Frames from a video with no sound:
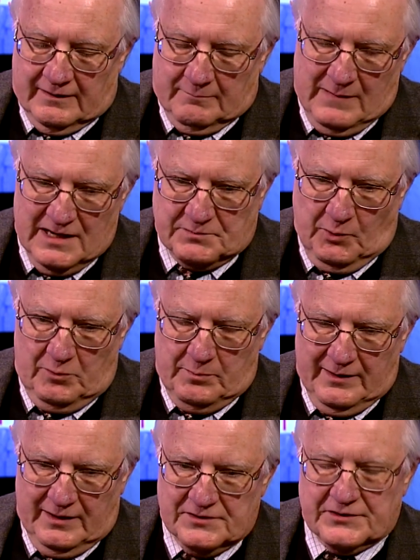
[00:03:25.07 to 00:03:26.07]
Mass
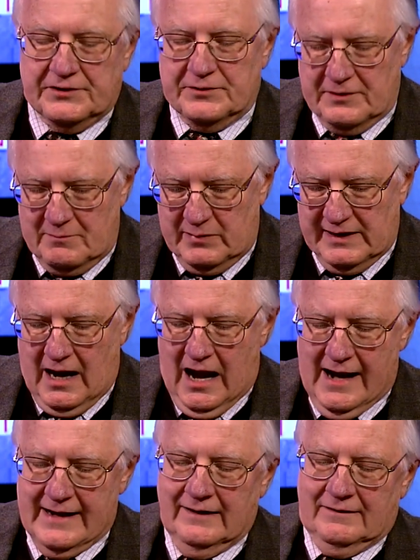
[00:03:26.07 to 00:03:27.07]
Broadband Institute,
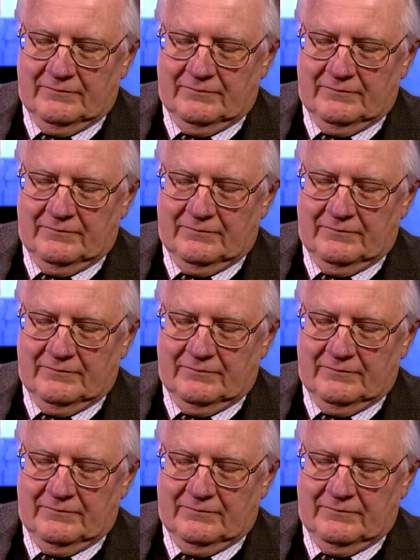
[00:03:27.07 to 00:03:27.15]
MBI,